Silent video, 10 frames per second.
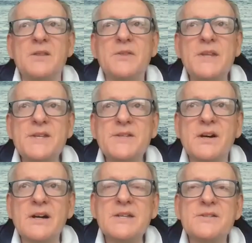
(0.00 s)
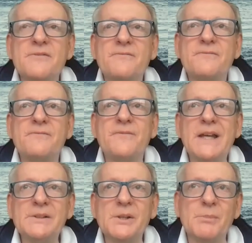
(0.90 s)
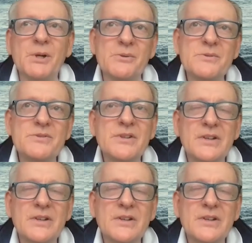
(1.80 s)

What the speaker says: these kinds of failure modes